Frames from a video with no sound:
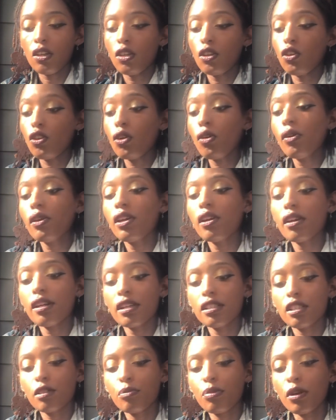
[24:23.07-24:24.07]
new year
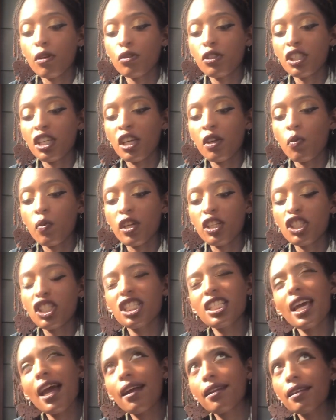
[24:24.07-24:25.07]
is approaching,
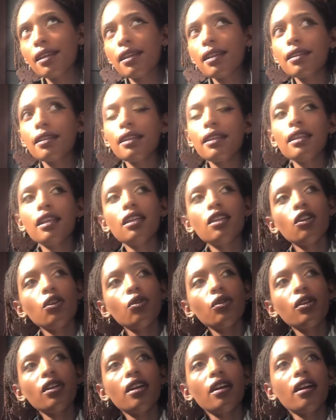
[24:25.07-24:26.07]
which technically the
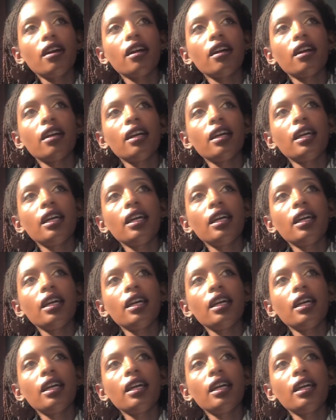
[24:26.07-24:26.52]
new year